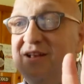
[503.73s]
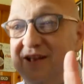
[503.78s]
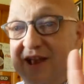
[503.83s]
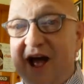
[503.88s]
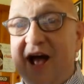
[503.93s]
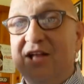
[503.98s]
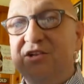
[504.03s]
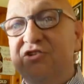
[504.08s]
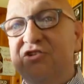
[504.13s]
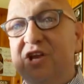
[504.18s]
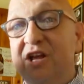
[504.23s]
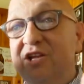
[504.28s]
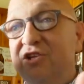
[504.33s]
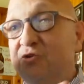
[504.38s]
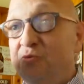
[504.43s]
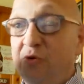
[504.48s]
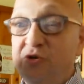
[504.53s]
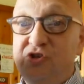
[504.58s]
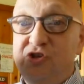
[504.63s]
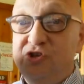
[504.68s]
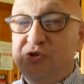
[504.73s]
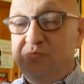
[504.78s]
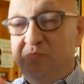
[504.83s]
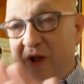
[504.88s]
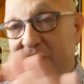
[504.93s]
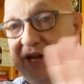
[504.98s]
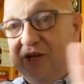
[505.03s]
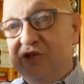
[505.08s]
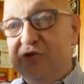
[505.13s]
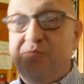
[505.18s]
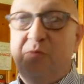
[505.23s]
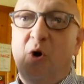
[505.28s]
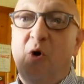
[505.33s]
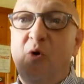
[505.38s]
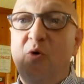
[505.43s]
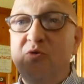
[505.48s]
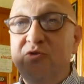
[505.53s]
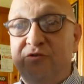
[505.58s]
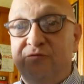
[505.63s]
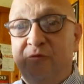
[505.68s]
nonsense, which has been
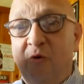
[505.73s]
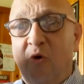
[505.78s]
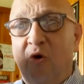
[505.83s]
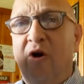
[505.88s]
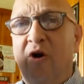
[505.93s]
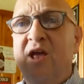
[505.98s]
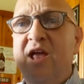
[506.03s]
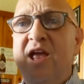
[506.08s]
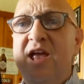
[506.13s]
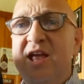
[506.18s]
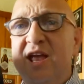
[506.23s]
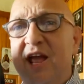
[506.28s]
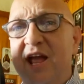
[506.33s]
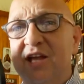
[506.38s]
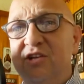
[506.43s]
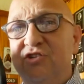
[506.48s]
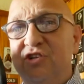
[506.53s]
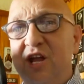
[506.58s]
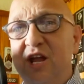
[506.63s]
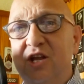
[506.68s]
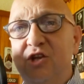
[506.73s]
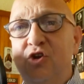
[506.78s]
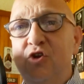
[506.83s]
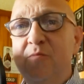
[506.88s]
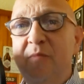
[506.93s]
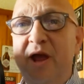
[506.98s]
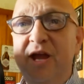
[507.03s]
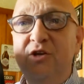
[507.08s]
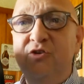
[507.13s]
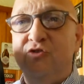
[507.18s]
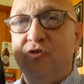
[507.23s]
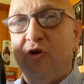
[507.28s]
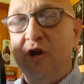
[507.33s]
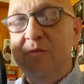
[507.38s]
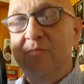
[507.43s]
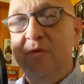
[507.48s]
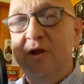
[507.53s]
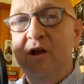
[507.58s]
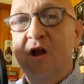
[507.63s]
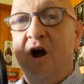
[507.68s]
exposed for its inhumane
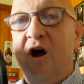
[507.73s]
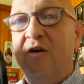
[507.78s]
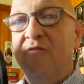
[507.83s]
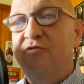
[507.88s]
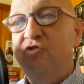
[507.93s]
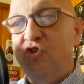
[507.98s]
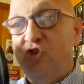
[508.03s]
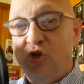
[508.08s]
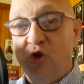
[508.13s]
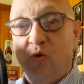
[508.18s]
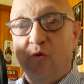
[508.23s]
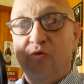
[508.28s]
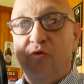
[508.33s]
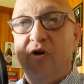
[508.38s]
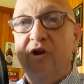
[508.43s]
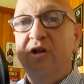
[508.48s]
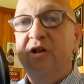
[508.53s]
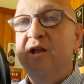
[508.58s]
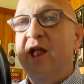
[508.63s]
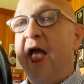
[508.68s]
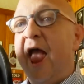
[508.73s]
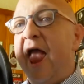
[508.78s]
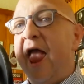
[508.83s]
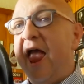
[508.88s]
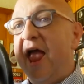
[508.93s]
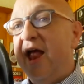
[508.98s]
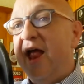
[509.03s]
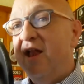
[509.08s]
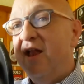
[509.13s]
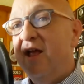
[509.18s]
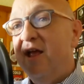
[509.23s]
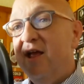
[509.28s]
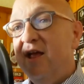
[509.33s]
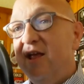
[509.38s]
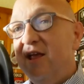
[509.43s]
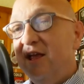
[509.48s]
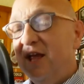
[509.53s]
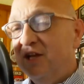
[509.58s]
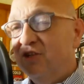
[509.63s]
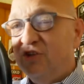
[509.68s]
treatment of children and
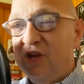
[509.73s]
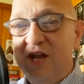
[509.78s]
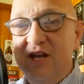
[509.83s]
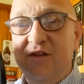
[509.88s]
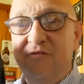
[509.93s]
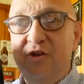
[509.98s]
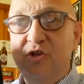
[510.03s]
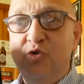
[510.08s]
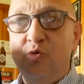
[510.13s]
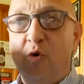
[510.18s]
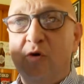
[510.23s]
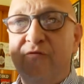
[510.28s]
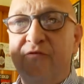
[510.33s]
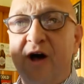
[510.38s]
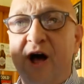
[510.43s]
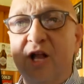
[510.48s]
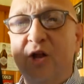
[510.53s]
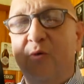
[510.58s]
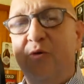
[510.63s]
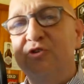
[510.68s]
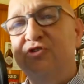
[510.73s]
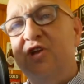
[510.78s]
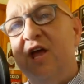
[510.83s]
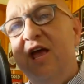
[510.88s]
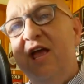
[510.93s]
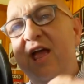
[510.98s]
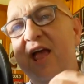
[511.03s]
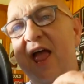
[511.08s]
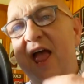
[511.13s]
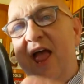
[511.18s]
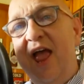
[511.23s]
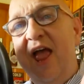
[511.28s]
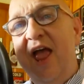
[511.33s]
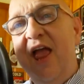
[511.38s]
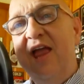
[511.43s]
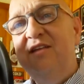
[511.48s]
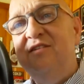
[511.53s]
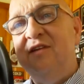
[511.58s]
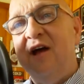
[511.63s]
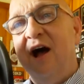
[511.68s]
its individual followers.
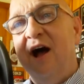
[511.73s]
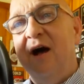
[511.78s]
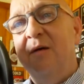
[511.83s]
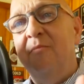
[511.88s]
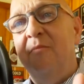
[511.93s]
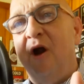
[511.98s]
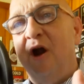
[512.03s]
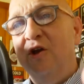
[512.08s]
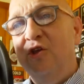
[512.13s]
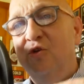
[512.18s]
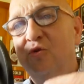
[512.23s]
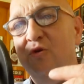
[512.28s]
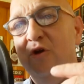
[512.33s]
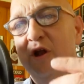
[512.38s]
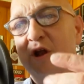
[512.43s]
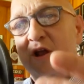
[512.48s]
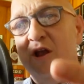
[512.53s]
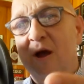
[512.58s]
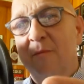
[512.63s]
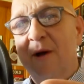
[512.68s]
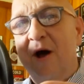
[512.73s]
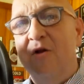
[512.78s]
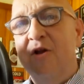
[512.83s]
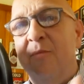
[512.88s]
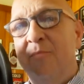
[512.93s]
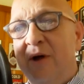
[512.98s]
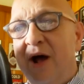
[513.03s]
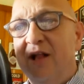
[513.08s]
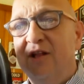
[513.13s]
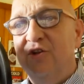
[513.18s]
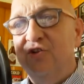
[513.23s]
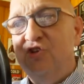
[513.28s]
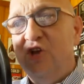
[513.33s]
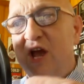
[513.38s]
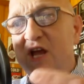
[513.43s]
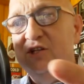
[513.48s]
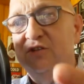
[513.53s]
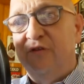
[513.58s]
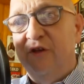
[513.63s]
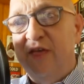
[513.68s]
Hey, Tom, are you going to come out and
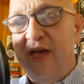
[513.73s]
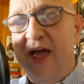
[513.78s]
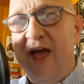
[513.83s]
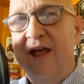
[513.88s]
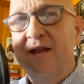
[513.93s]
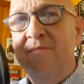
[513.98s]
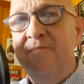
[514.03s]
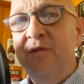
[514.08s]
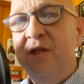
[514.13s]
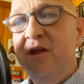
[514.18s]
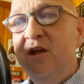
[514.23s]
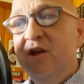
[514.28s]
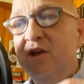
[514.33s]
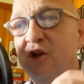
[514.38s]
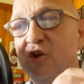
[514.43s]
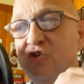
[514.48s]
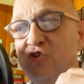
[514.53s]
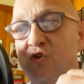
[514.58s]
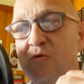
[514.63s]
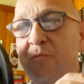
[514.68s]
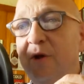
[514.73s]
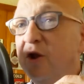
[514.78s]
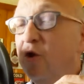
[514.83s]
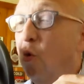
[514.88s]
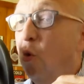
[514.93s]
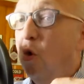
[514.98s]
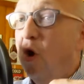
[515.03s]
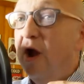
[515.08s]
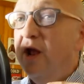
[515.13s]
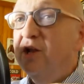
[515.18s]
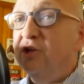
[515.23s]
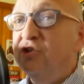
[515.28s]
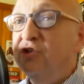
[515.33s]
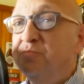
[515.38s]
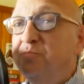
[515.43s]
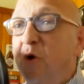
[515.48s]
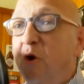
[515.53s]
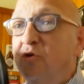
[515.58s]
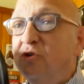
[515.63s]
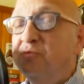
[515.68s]
apologize for that? Because you've been quite a
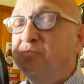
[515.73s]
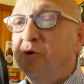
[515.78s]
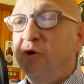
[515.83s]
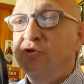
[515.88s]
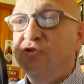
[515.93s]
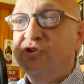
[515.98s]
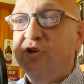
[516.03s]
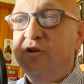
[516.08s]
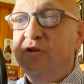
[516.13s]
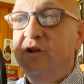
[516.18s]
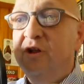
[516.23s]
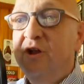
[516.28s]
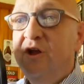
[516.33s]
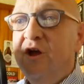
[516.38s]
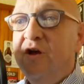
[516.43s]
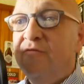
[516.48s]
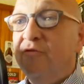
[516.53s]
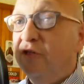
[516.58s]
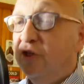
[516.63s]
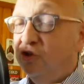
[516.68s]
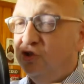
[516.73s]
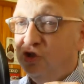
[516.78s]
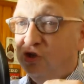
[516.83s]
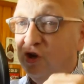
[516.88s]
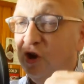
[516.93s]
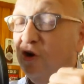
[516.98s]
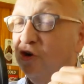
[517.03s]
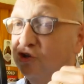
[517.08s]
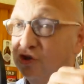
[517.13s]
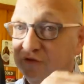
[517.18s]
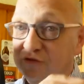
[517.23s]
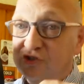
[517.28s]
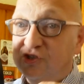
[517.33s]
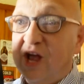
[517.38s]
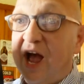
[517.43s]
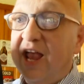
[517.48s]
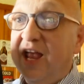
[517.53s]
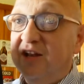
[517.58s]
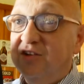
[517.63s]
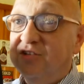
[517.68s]
spokesperson for the Church of
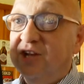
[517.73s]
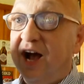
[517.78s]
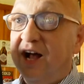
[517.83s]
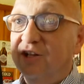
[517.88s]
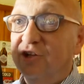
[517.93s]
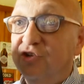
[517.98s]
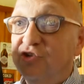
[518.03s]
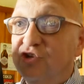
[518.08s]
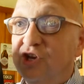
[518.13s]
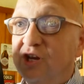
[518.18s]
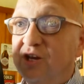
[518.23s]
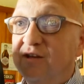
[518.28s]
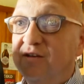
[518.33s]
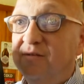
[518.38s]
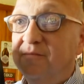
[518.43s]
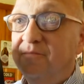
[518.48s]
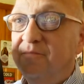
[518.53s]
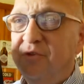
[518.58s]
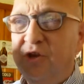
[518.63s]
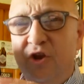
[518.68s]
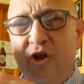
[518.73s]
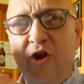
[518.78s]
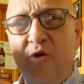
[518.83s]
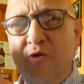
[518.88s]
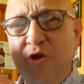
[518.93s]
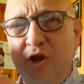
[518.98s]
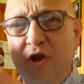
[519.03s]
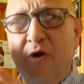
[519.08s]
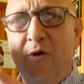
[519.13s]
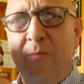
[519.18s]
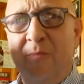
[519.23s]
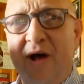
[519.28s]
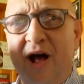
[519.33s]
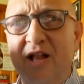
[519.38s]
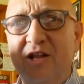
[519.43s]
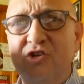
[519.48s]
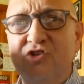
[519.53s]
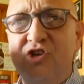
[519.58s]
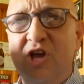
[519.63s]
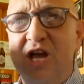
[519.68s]
Scientology. You're going to
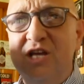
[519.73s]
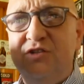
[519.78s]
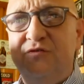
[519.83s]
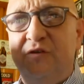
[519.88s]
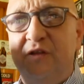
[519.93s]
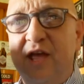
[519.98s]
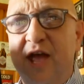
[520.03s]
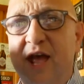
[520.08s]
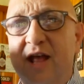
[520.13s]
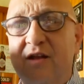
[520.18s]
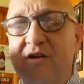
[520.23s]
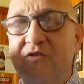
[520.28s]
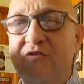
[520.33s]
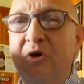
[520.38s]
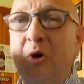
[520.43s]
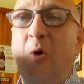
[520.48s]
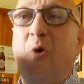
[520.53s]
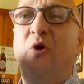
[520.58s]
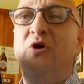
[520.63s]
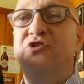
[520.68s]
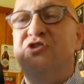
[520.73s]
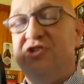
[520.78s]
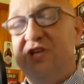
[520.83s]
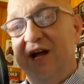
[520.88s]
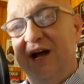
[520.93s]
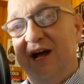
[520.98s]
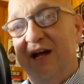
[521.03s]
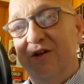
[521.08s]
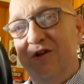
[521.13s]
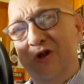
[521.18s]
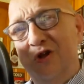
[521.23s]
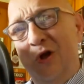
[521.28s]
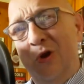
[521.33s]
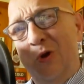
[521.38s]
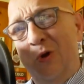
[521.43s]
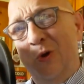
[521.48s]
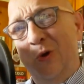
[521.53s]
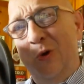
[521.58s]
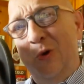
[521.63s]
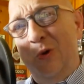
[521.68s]
apologize for that? Of course not.
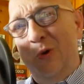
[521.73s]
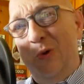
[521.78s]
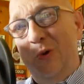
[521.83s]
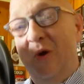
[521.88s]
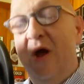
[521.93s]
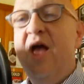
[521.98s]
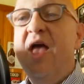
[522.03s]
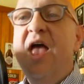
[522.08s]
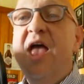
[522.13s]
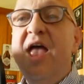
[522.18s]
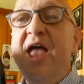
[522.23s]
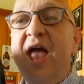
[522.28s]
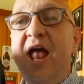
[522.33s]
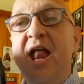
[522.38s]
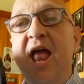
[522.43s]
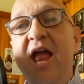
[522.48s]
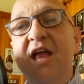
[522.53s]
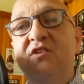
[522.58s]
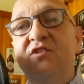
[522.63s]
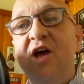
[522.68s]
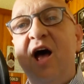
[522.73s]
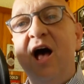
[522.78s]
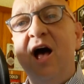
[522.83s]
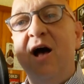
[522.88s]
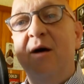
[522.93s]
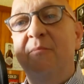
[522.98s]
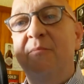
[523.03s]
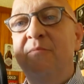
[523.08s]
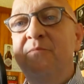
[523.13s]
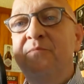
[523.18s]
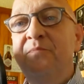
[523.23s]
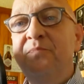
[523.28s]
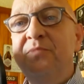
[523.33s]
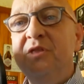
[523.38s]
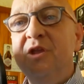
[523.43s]
No. And hey, Tom,